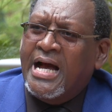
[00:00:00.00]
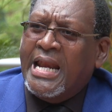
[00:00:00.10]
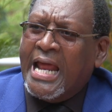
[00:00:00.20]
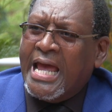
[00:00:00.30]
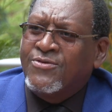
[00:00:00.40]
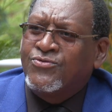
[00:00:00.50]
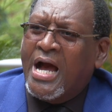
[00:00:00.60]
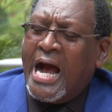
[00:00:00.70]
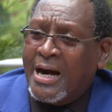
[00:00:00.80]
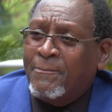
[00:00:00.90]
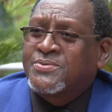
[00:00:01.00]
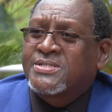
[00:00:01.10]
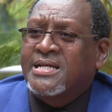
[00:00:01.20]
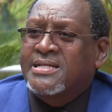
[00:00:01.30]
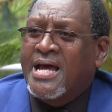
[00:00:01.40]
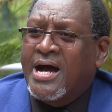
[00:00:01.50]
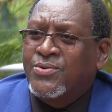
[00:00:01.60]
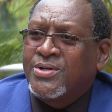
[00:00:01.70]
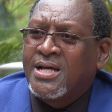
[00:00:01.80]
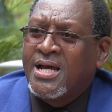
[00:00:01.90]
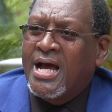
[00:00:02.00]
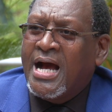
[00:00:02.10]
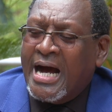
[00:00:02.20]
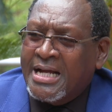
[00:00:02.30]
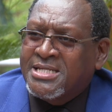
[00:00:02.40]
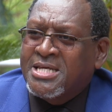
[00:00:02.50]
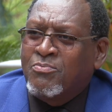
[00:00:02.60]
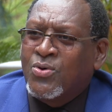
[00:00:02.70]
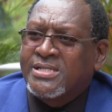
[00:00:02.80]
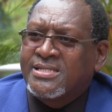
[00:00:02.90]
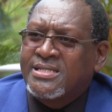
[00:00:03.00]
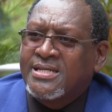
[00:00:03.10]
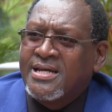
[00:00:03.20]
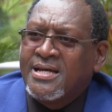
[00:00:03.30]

alive upside down at Kibwezi.